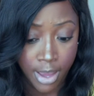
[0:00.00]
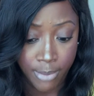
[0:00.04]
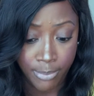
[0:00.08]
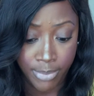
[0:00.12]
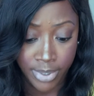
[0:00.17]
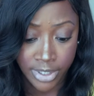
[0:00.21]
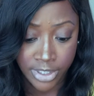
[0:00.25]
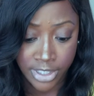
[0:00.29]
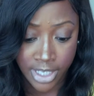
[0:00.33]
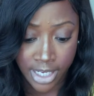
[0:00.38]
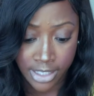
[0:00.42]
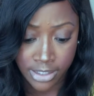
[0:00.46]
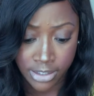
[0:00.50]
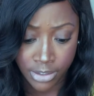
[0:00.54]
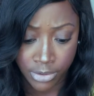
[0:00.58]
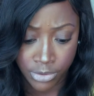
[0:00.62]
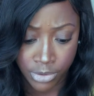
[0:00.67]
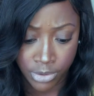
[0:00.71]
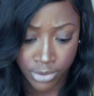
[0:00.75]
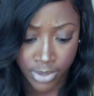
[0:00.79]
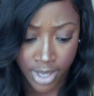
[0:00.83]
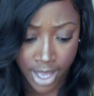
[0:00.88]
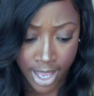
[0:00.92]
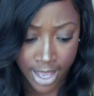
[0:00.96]
But just so
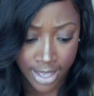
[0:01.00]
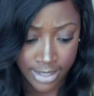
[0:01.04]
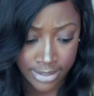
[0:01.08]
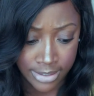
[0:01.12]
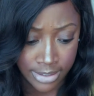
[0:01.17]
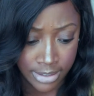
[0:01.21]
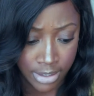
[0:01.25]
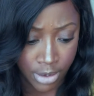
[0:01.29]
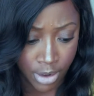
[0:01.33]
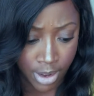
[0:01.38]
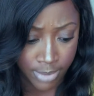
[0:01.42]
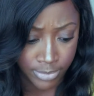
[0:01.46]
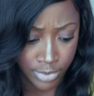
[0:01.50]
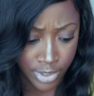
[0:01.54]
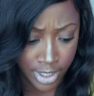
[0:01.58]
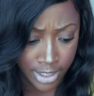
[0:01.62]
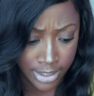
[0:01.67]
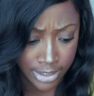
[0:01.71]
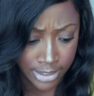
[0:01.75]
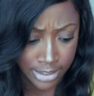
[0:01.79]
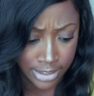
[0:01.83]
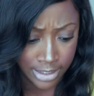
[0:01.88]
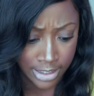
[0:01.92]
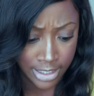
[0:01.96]
you guys know, I'm
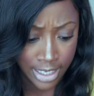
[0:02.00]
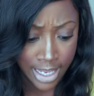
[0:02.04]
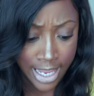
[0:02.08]
trying to see.